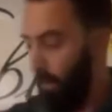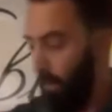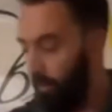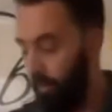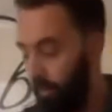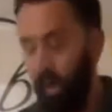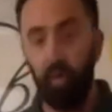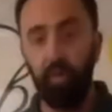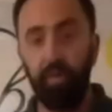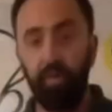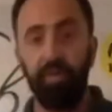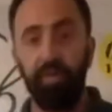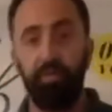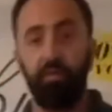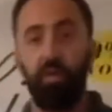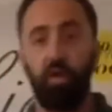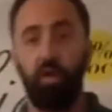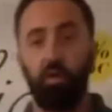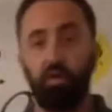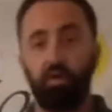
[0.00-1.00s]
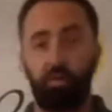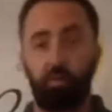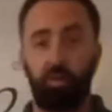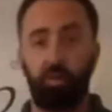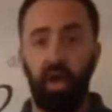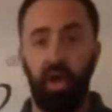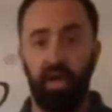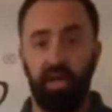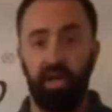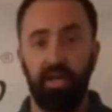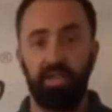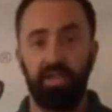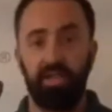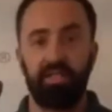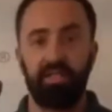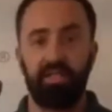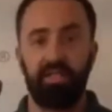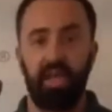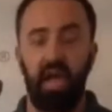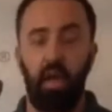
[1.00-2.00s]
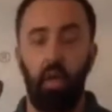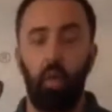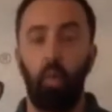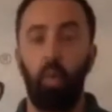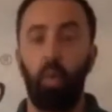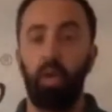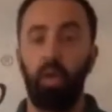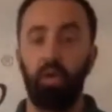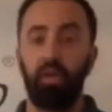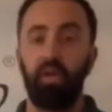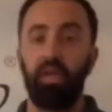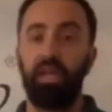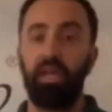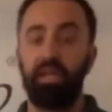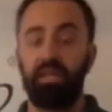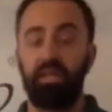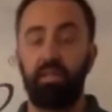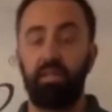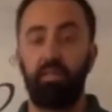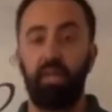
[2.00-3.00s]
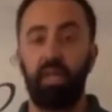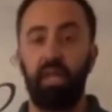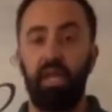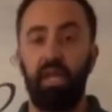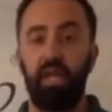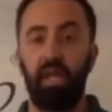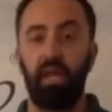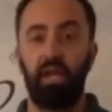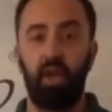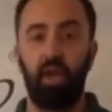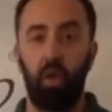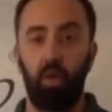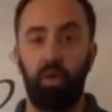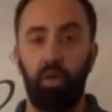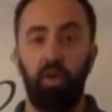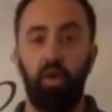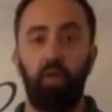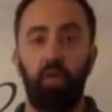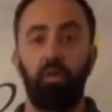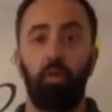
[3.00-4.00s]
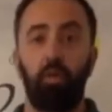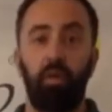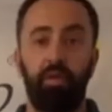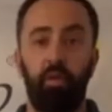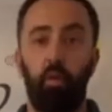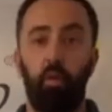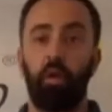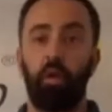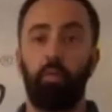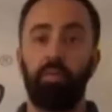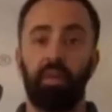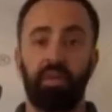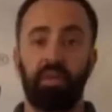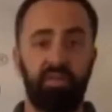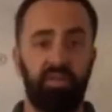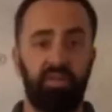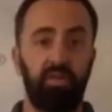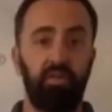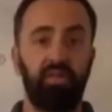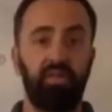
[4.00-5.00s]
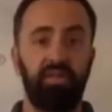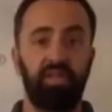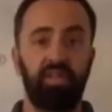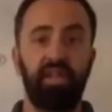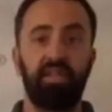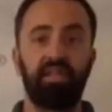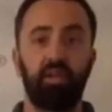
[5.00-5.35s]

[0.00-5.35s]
Both of those products will need to be coated over with Oil Plus 2C.